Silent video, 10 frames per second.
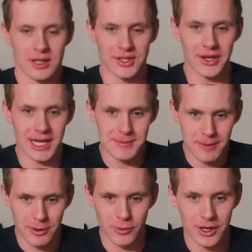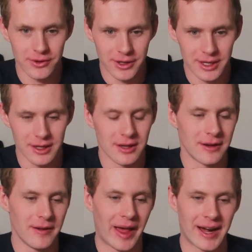So you guys may be wondering,
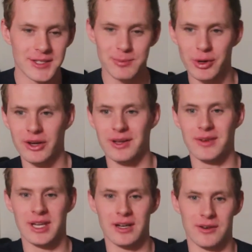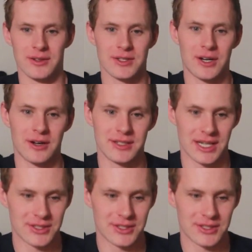how does Braille even get on those cards?